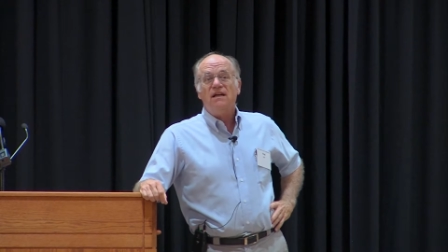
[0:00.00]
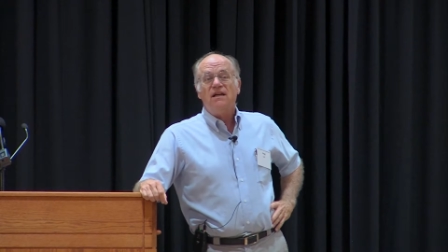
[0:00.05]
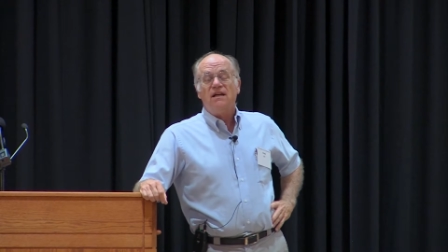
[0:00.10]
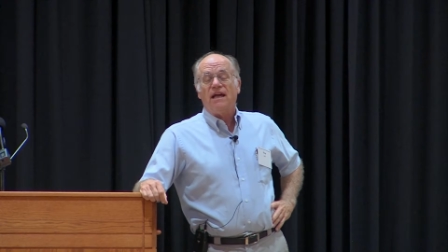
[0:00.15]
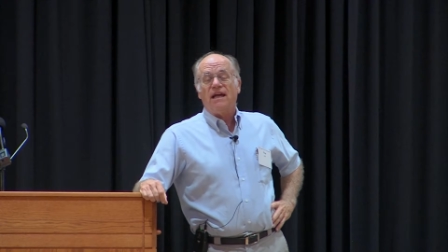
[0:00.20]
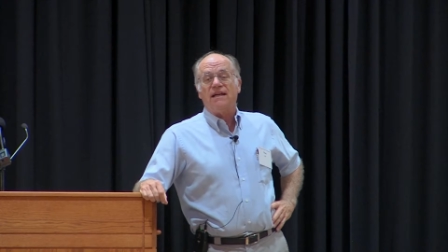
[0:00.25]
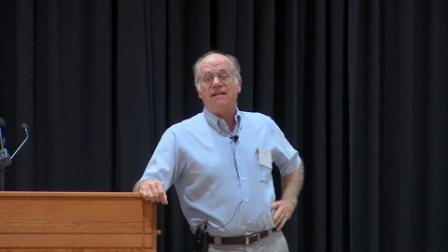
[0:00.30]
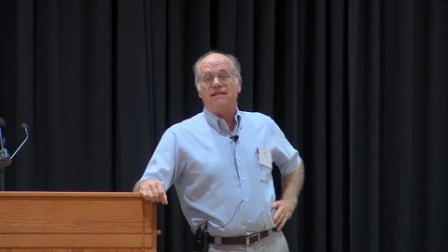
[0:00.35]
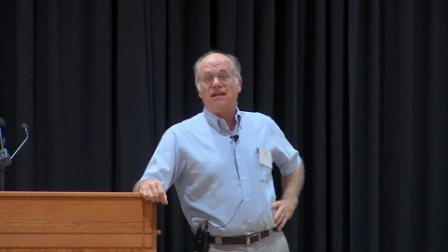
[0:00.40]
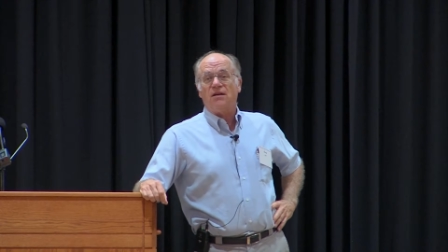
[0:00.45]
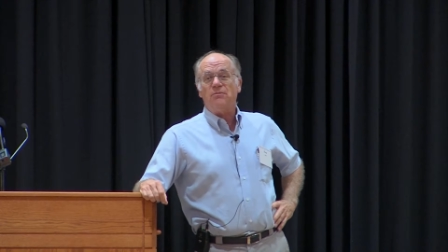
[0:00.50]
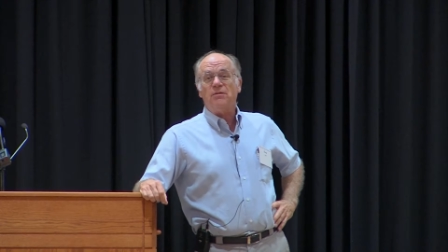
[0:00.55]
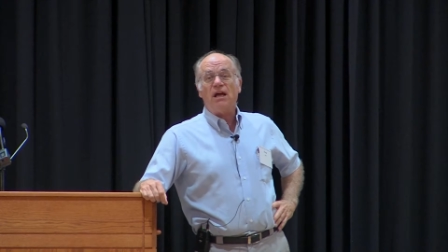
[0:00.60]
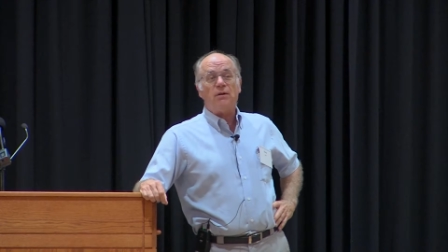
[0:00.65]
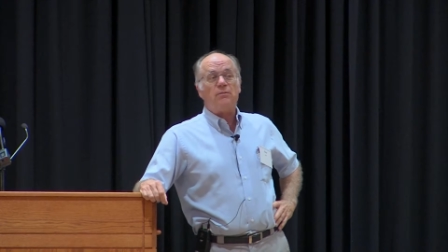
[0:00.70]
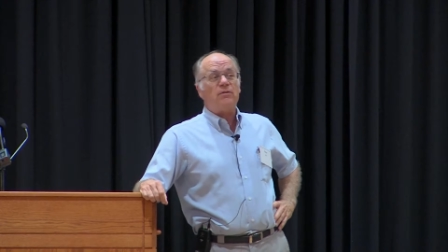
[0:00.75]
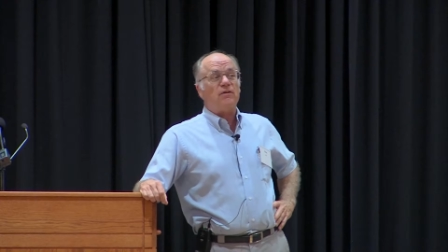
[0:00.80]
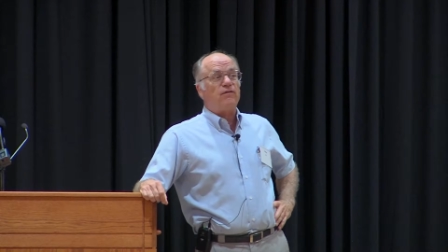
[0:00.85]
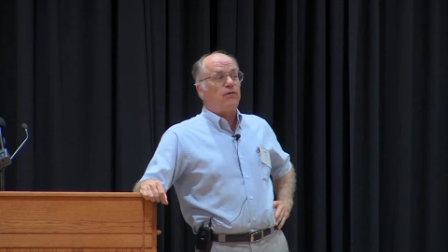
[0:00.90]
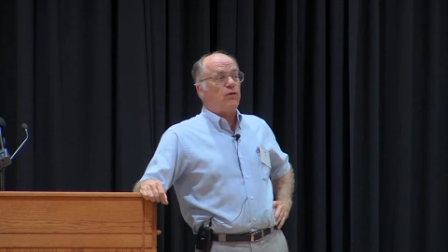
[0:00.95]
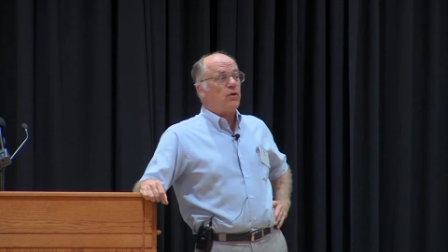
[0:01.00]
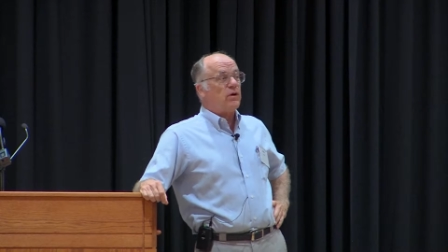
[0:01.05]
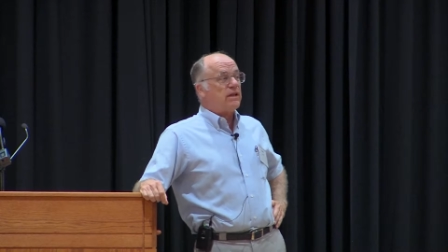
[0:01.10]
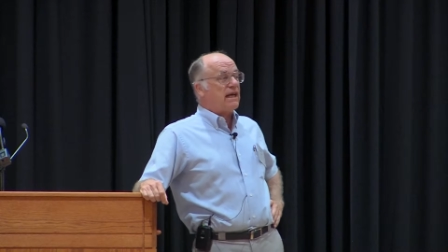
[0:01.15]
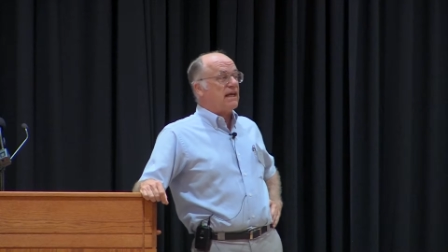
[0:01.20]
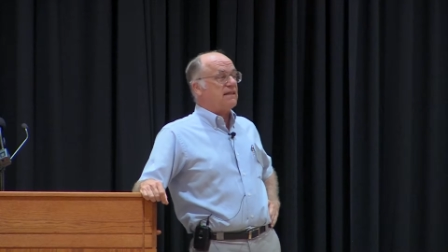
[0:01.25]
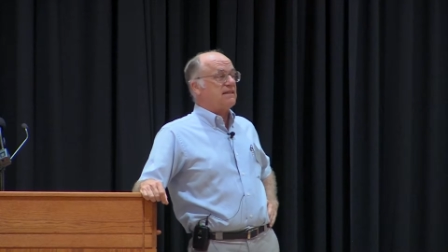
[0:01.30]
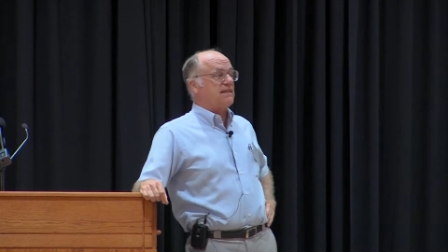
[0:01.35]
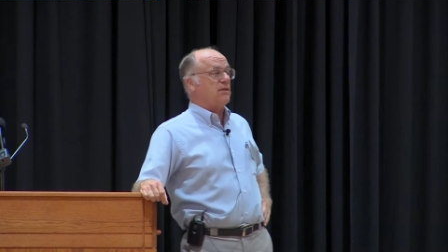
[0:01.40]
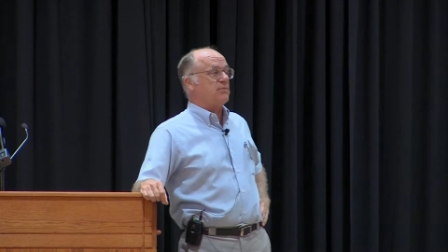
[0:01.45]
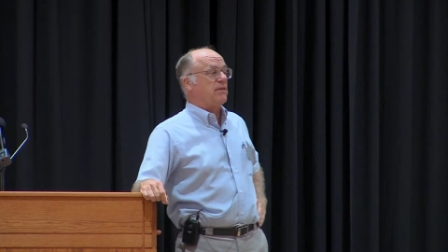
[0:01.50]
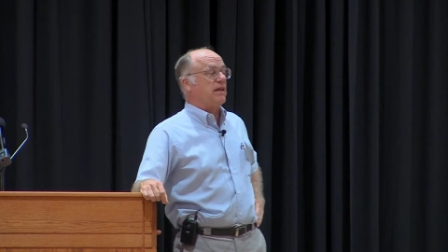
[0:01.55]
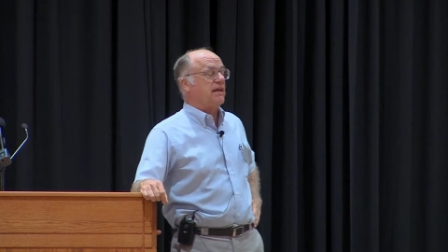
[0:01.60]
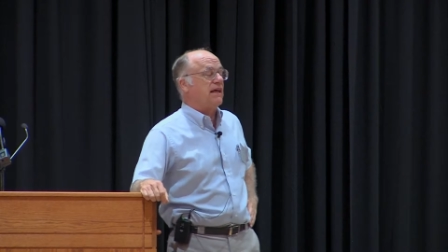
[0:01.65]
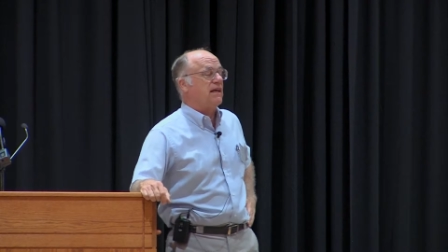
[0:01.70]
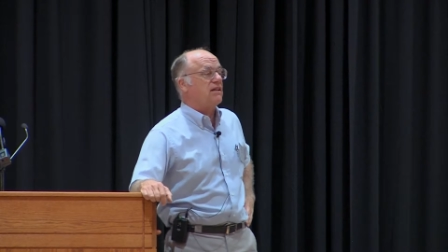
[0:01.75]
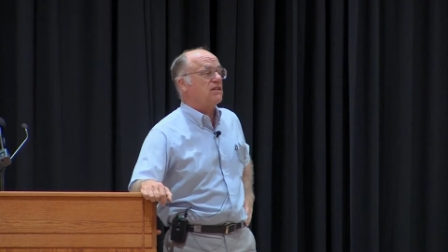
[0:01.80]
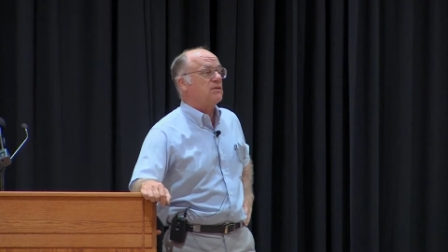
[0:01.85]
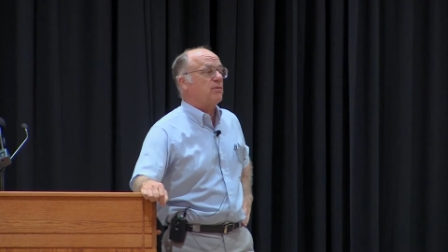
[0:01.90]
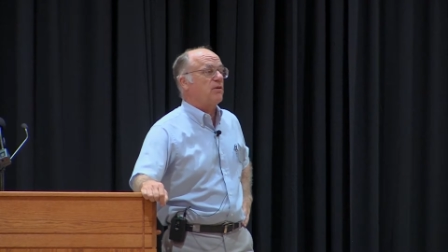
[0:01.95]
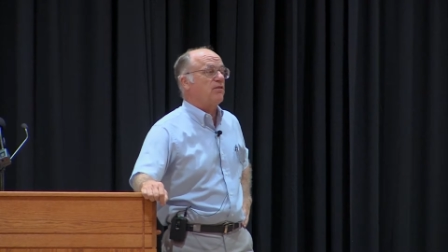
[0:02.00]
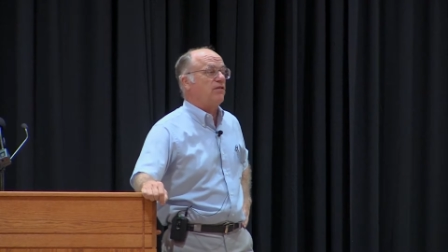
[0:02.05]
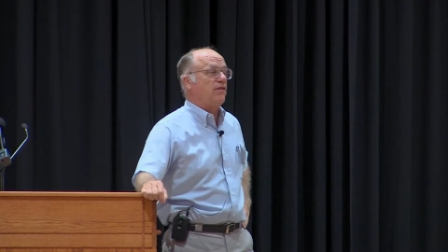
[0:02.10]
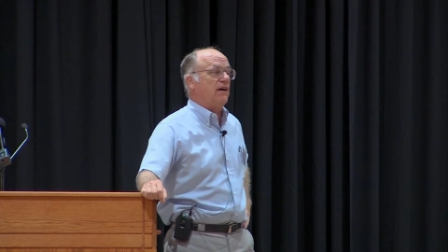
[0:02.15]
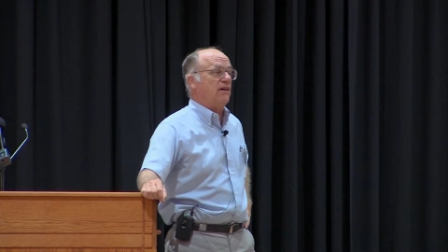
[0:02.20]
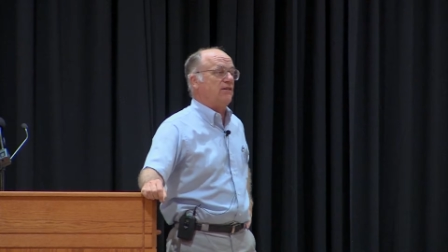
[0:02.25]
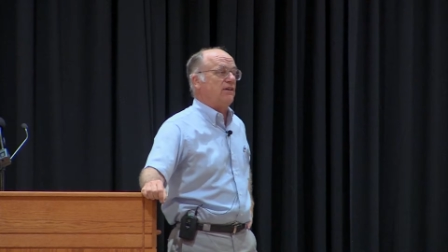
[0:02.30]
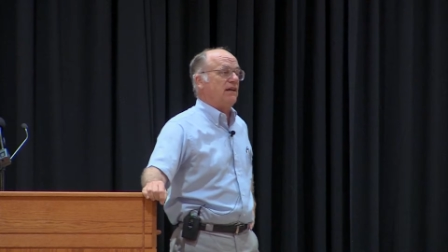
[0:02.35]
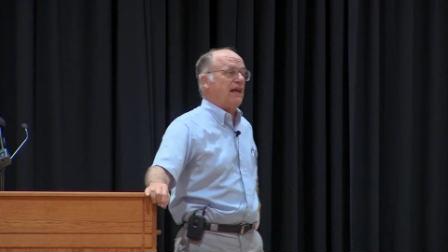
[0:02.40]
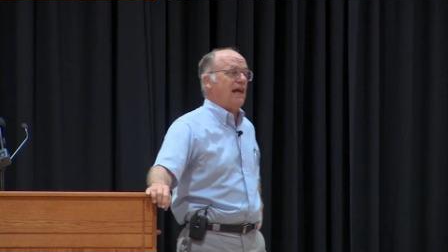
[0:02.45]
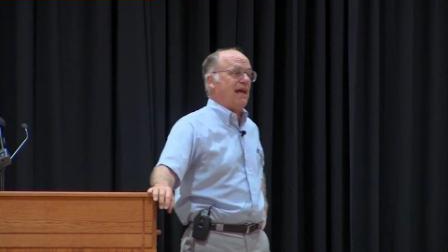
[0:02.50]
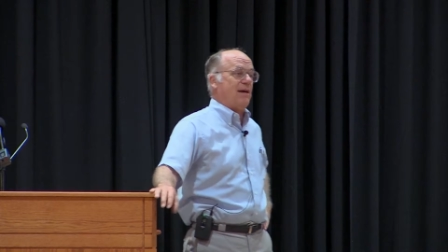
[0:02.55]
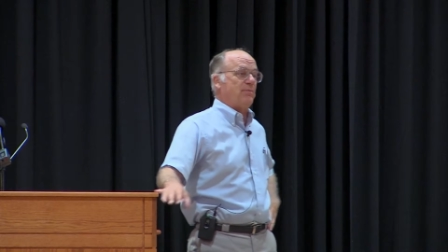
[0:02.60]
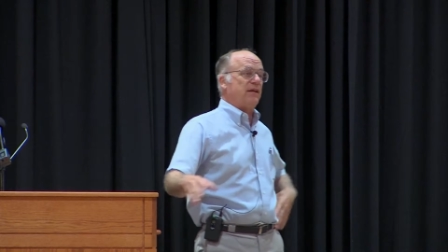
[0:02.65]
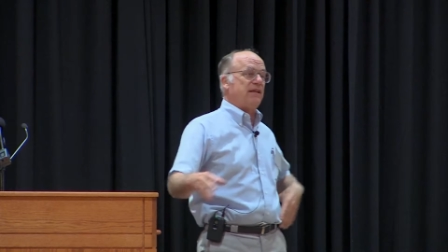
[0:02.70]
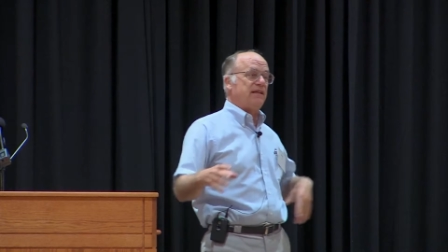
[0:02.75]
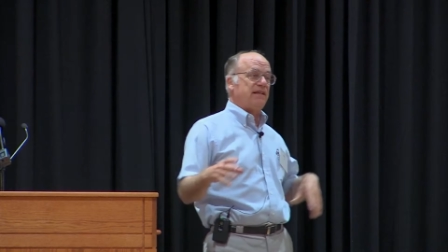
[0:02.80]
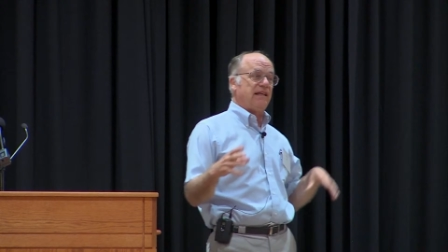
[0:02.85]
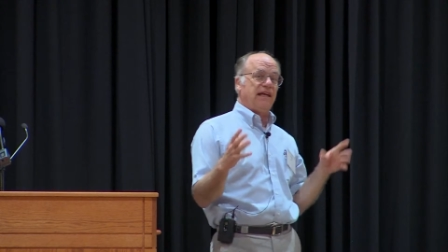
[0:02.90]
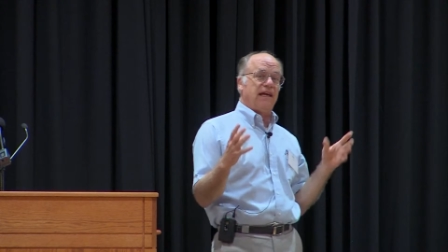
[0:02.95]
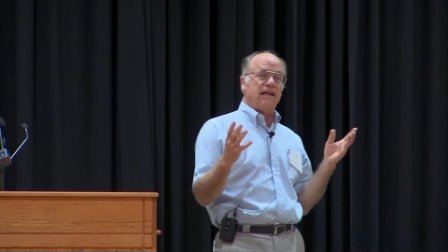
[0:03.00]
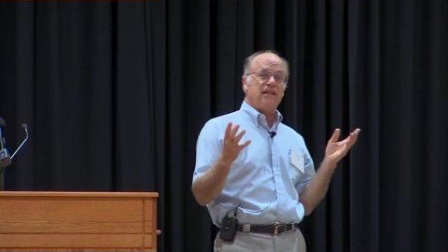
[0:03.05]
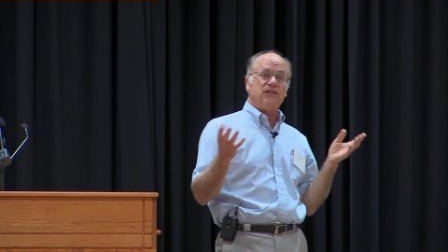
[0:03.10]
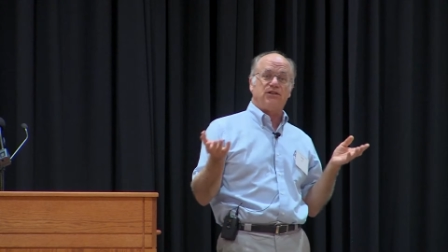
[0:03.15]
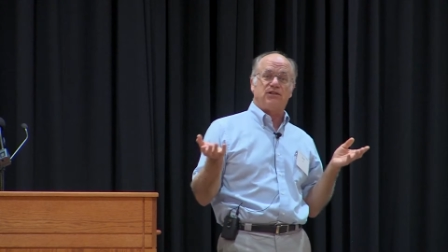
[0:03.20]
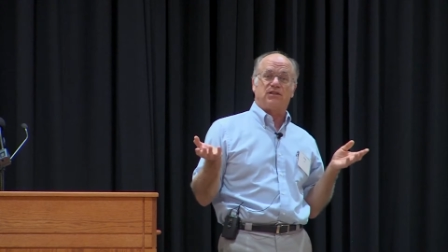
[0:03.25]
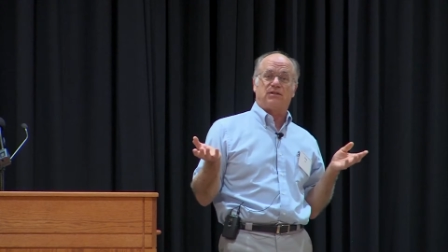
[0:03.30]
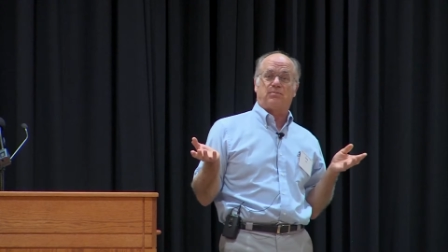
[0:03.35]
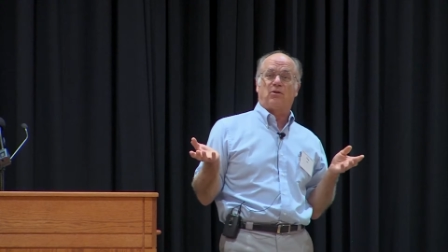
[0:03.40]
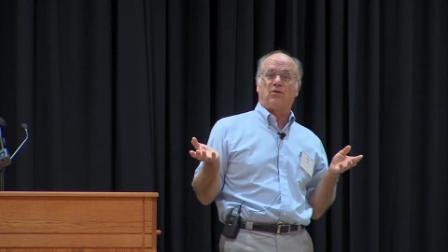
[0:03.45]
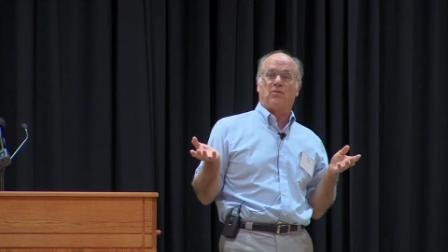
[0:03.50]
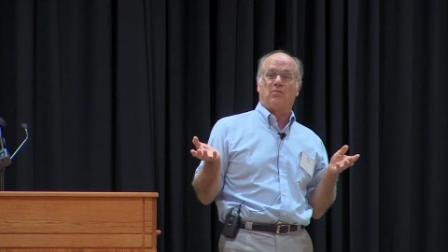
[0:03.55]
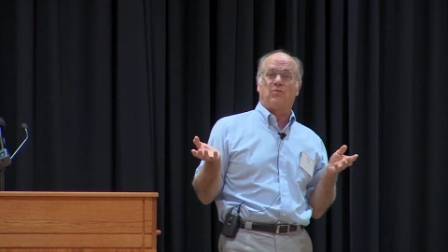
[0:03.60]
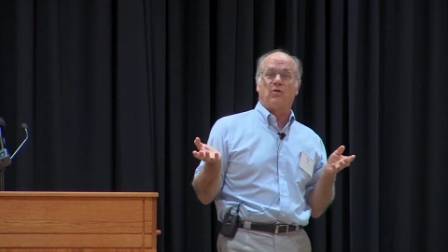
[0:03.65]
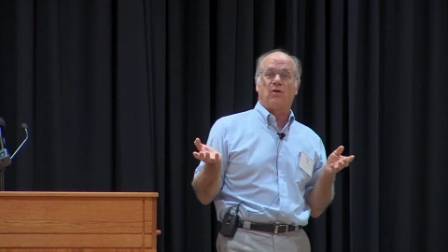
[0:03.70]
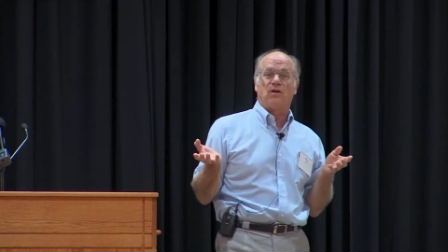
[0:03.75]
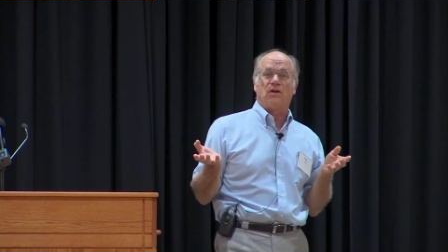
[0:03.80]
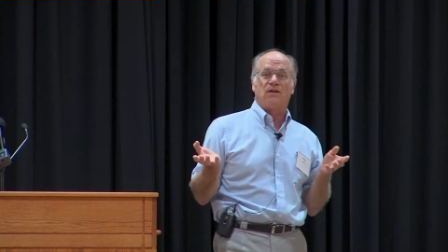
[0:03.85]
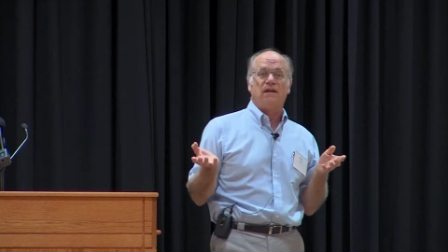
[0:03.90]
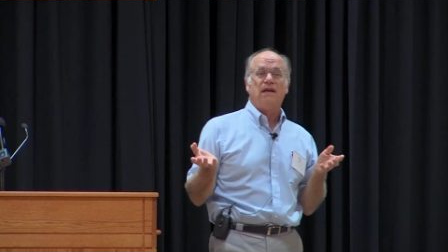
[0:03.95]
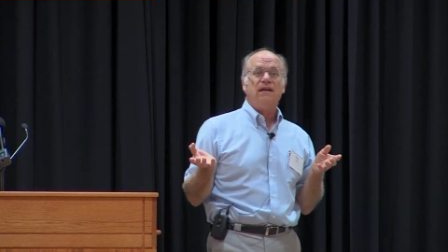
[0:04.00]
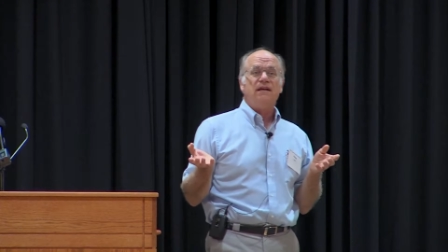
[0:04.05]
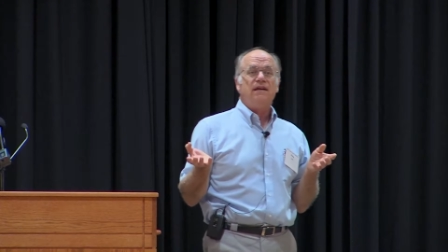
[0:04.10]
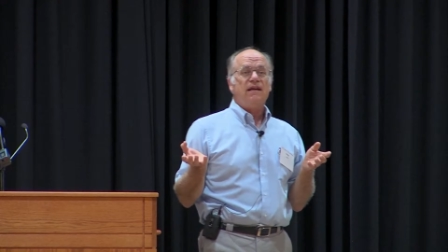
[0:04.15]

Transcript: And sometime before that, something else profound had happened in the angiosperm world,